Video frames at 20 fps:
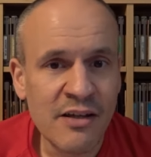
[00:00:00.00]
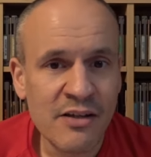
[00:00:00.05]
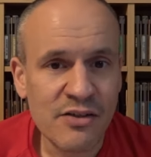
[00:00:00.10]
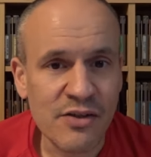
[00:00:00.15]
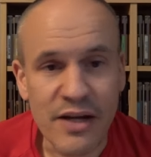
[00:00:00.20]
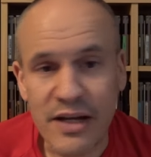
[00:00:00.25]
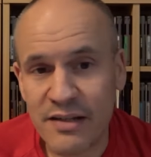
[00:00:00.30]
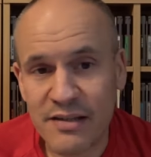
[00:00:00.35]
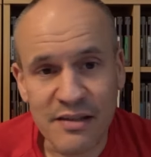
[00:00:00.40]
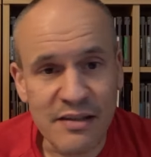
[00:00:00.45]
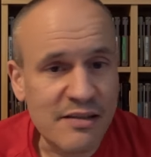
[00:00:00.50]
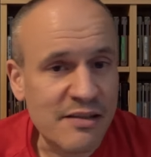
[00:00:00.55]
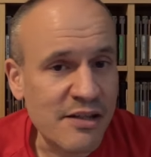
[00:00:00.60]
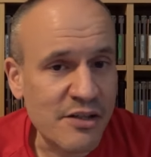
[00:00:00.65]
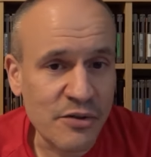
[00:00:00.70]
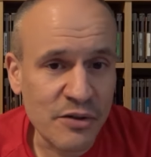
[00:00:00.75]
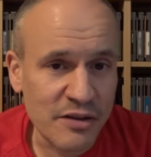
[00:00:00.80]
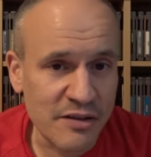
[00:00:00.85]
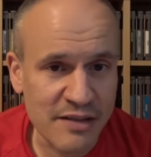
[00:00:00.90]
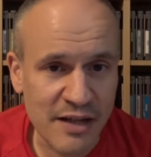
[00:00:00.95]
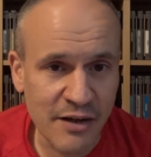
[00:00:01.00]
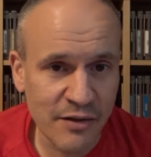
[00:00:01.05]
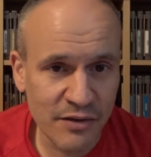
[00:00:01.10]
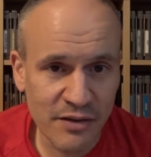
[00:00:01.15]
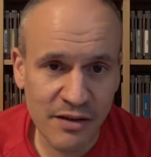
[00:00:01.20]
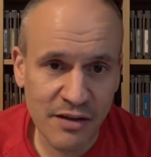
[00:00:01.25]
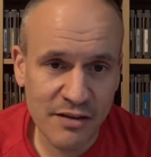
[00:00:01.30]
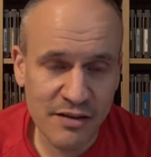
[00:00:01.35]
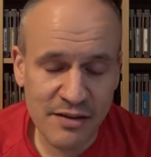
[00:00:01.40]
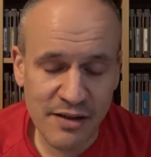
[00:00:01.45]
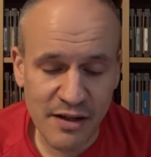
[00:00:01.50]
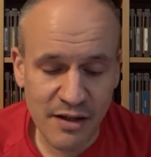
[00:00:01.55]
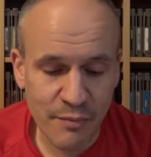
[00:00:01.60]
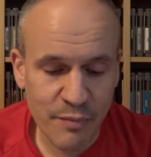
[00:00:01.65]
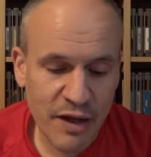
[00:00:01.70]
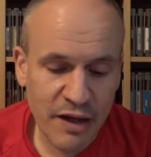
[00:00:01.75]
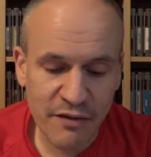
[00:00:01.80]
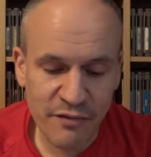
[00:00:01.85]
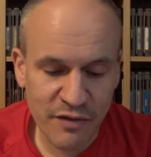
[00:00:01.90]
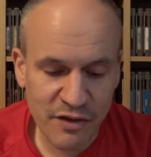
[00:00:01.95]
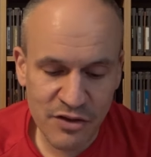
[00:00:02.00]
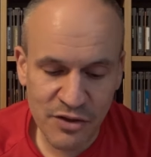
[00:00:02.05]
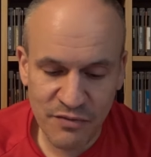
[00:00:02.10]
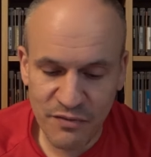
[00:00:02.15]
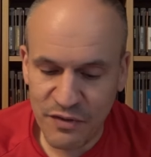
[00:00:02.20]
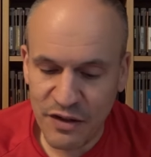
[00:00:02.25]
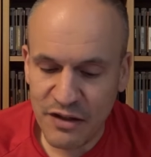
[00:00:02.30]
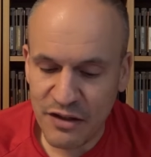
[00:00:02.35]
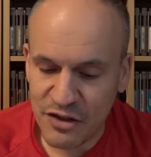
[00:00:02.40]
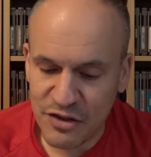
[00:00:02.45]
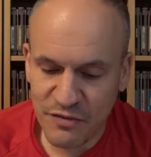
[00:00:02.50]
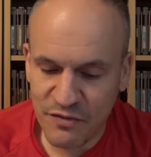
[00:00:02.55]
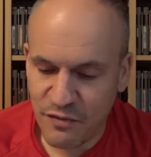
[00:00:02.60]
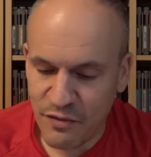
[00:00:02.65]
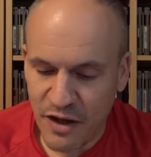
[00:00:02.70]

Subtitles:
So I guess the secret is out that buying vintage